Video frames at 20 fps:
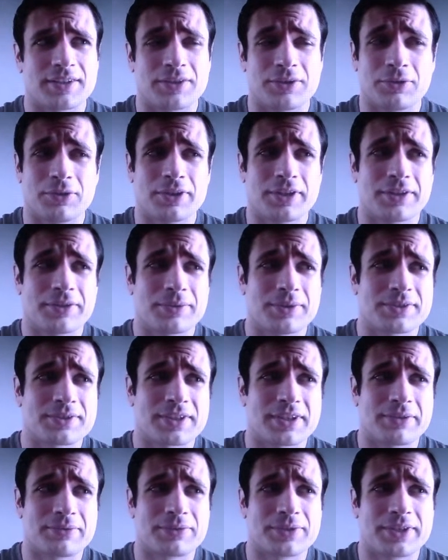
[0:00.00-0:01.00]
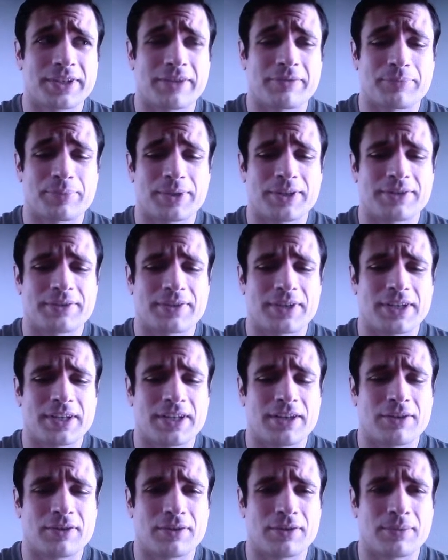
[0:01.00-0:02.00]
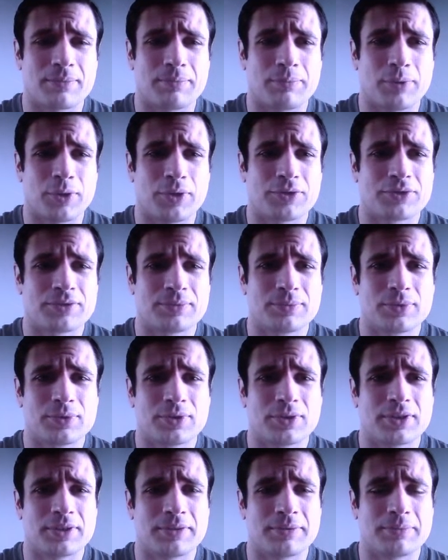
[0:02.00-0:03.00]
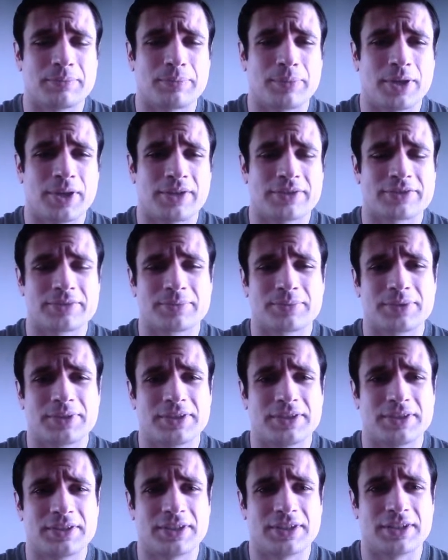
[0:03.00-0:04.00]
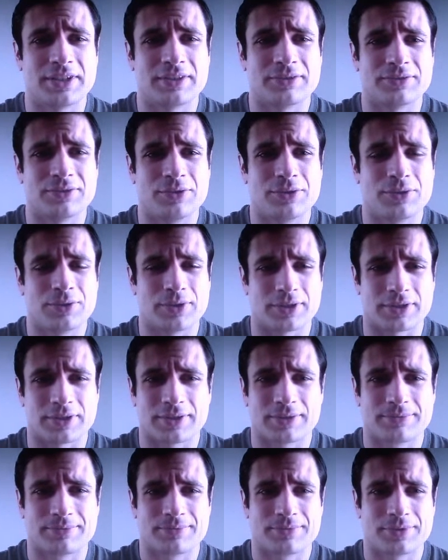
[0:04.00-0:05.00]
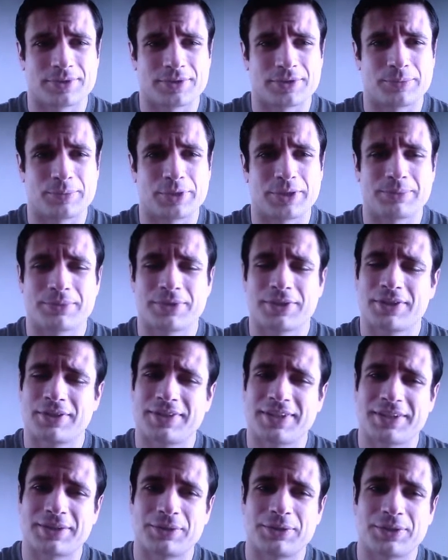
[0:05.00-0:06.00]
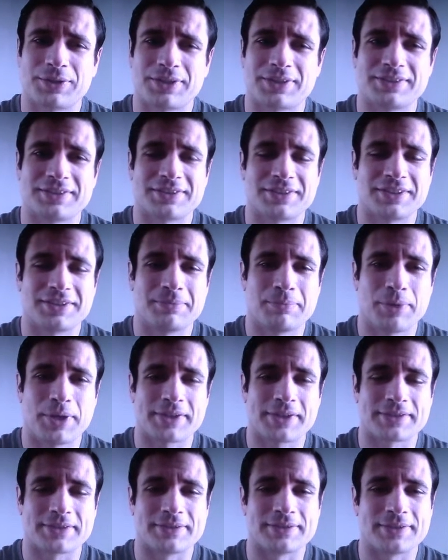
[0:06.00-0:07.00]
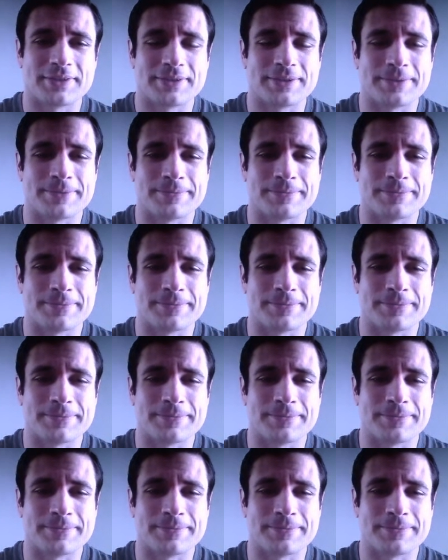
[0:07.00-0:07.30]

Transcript: The only other ones that I really have planned right now are Baltimore and possibly New York. So, but I'm gonna take a look and see in Boston too.